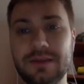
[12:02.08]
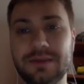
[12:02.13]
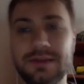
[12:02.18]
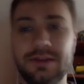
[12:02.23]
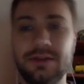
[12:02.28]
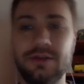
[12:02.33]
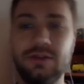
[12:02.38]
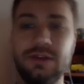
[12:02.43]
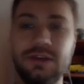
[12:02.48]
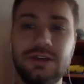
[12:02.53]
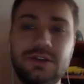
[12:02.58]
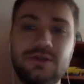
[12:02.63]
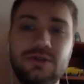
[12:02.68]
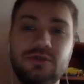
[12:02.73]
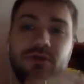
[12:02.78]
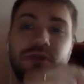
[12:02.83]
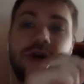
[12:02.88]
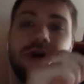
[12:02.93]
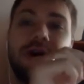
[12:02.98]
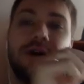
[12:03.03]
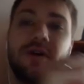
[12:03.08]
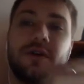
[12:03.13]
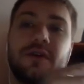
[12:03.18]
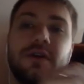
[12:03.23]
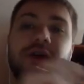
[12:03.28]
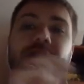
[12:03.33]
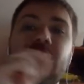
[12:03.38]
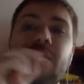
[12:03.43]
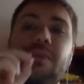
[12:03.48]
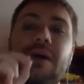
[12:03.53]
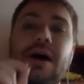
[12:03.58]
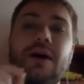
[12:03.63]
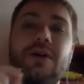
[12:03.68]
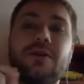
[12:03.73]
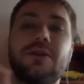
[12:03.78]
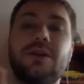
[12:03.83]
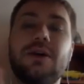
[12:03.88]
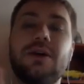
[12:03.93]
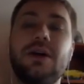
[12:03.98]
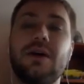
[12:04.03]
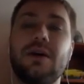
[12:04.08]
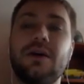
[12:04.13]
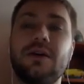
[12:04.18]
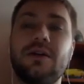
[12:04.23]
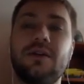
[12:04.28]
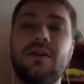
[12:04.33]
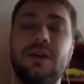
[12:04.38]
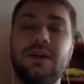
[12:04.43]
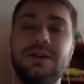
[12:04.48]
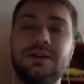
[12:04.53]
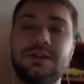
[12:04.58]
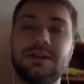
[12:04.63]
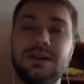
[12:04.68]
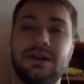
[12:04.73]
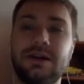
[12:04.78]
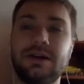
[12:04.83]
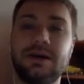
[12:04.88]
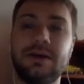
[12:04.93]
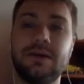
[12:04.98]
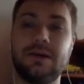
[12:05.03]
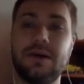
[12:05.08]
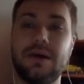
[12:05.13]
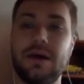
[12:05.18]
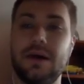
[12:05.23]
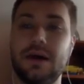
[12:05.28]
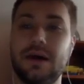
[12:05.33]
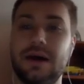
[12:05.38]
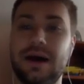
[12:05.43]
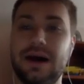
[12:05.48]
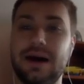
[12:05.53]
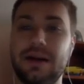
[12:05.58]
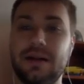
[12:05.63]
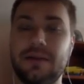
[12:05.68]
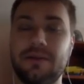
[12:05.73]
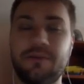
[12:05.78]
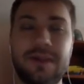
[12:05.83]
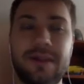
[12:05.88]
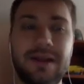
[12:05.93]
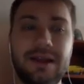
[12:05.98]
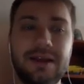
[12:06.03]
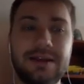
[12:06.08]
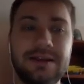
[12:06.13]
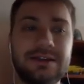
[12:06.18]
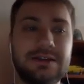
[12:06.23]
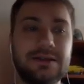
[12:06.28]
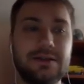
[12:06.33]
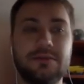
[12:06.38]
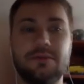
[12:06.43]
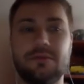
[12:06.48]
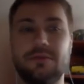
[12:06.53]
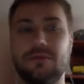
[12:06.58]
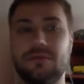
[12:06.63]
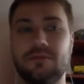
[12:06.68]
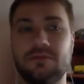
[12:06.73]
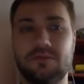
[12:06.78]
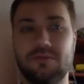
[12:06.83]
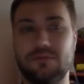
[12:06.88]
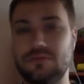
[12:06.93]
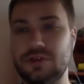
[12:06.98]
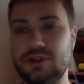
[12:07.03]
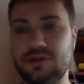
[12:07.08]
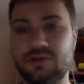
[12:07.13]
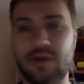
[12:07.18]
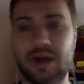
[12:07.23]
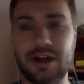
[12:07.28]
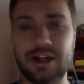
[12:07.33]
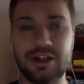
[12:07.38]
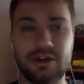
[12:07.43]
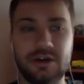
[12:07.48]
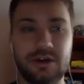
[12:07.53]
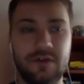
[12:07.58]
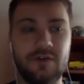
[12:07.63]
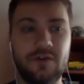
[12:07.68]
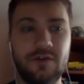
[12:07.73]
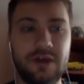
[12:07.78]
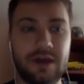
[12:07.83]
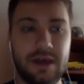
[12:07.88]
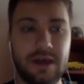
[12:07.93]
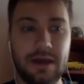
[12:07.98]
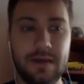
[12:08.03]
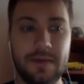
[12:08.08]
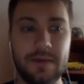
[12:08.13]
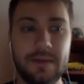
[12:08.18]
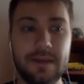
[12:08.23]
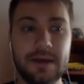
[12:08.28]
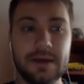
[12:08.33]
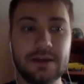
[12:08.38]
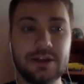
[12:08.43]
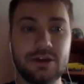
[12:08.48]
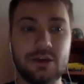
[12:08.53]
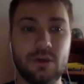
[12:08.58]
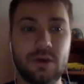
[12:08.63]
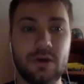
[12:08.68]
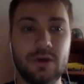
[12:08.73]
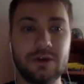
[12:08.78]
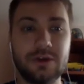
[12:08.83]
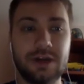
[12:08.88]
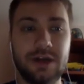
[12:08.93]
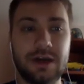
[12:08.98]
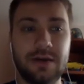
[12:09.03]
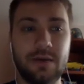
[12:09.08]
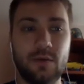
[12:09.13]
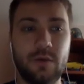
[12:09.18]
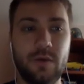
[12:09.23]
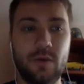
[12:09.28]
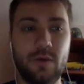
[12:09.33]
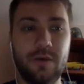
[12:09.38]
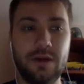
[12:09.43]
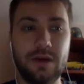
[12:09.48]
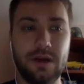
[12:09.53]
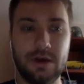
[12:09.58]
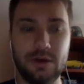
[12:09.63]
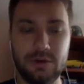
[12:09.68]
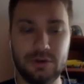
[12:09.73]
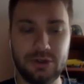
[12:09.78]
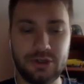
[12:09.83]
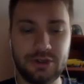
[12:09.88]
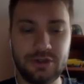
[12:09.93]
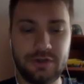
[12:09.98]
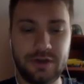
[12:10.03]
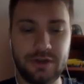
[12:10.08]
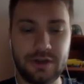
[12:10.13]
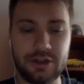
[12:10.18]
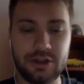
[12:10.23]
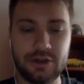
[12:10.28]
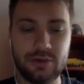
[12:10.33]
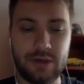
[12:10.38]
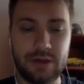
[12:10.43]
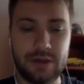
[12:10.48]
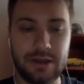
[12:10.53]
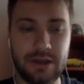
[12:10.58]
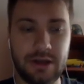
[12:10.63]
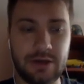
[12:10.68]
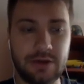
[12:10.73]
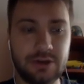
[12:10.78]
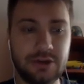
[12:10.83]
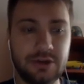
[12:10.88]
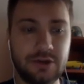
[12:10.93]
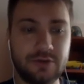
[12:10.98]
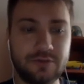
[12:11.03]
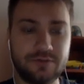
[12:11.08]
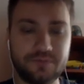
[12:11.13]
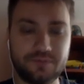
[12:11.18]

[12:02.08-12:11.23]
but you need to think about this list structure, if you like. So we will use this function right now. So